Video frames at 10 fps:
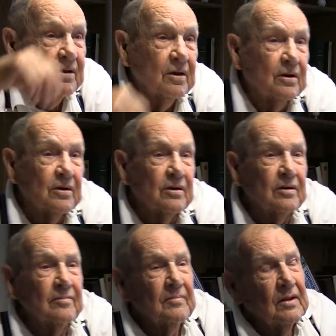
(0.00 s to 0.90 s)
And uh,
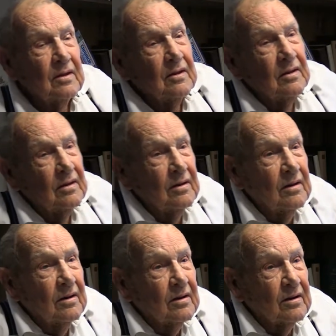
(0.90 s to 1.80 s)

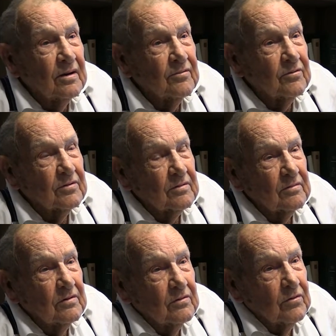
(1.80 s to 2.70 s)
I worked,
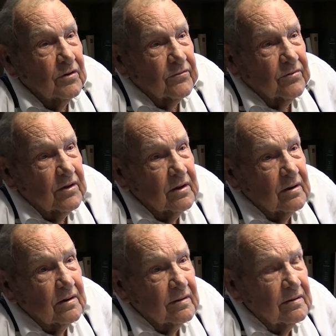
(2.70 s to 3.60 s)
worked that.
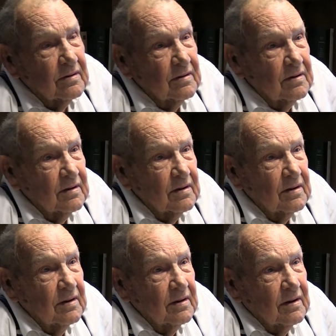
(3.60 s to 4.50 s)
And,
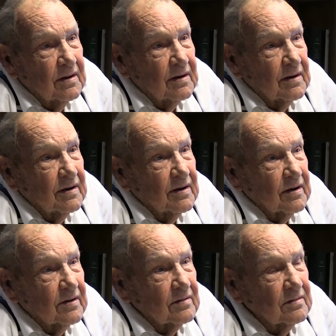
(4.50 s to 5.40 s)
and then they